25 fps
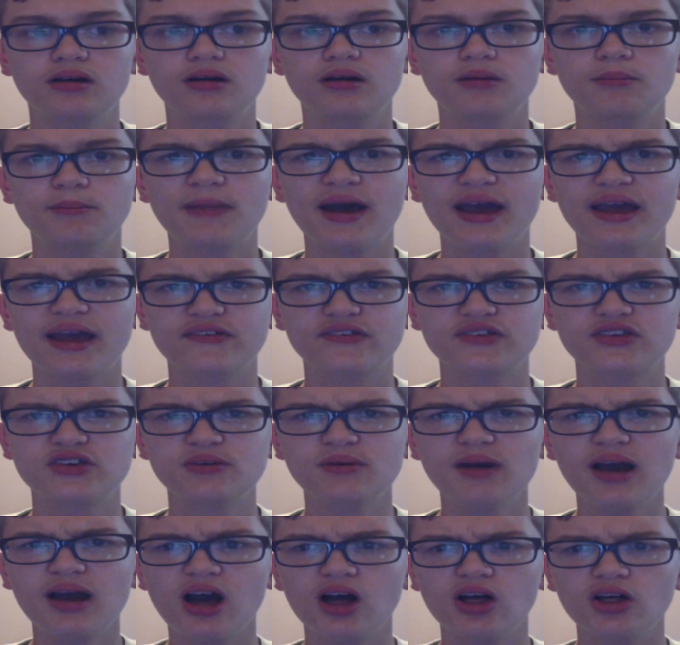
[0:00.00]

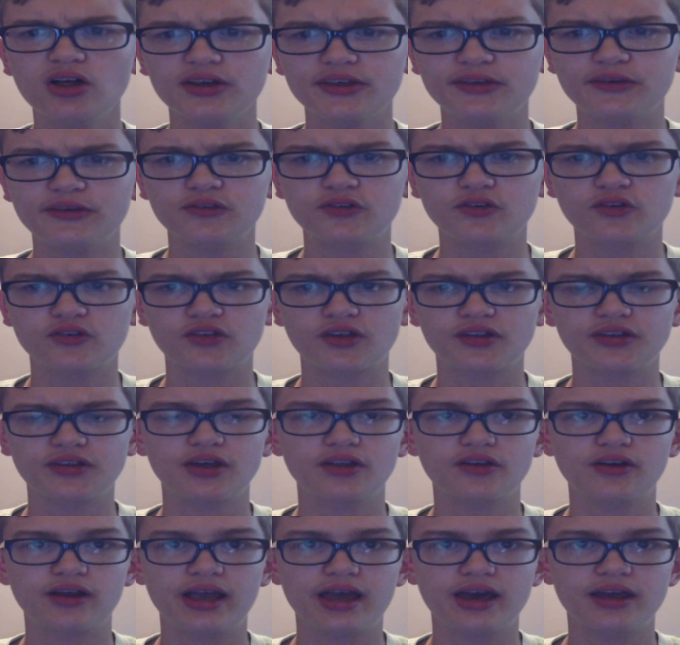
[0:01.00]
MySQL users, on the
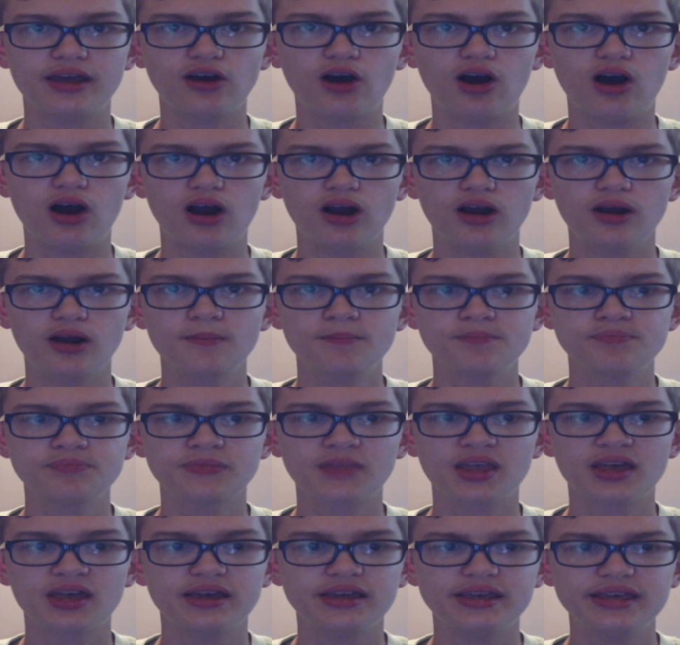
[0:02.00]
other hand, are
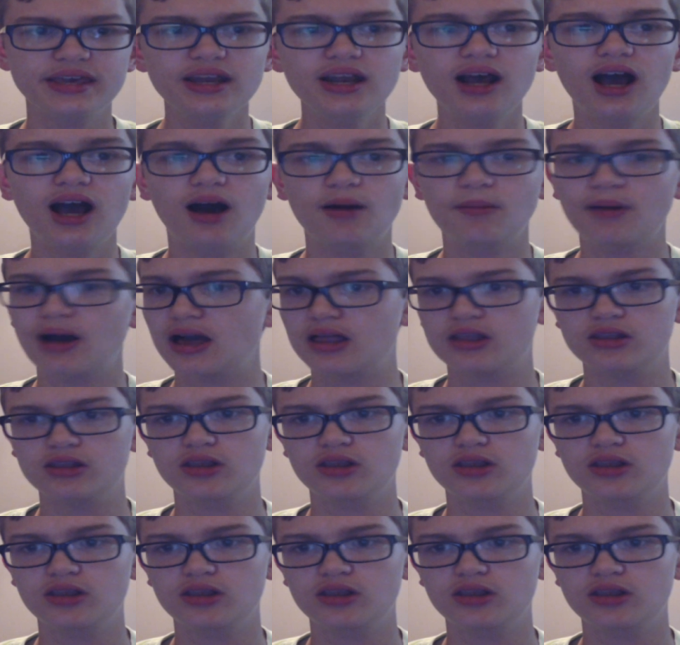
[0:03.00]
GitHub.